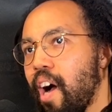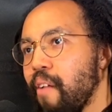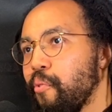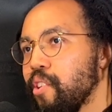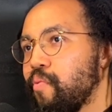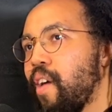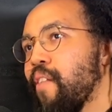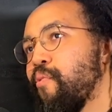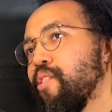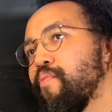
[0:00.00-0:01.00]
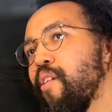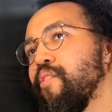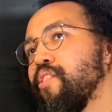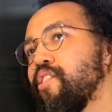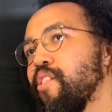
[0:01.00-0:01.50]
I feel this
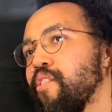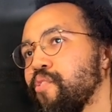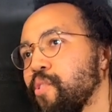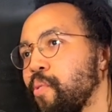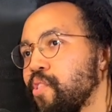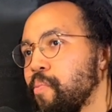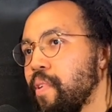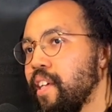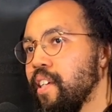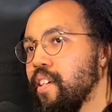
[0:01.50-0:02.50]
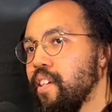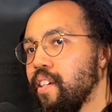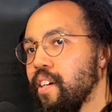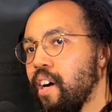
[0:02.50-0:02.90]
very serious responsibility